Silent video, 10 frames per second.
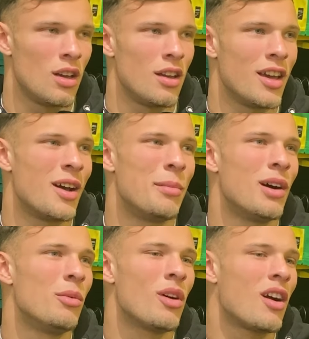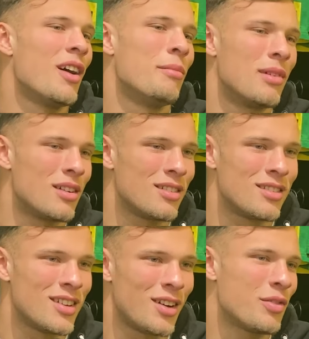Yeah, but I will come.
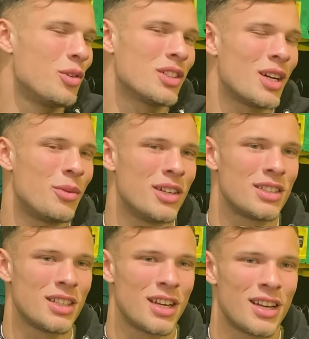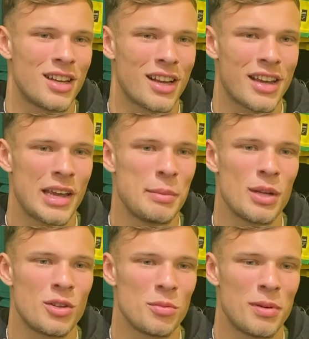Of course I want it, and I came
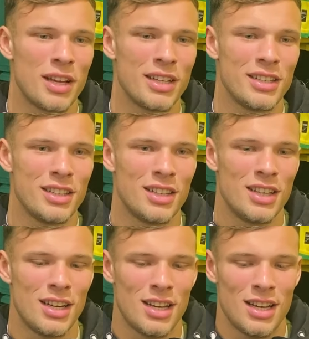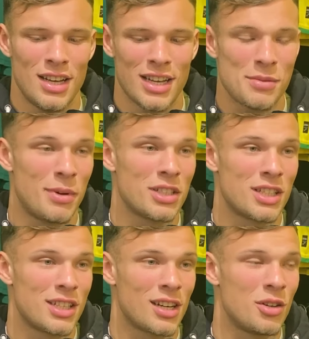here to play as much
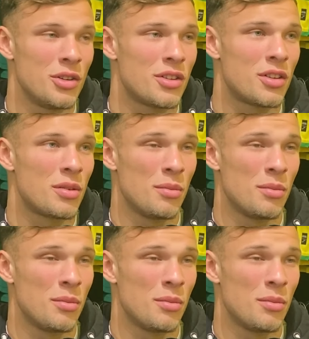as I could.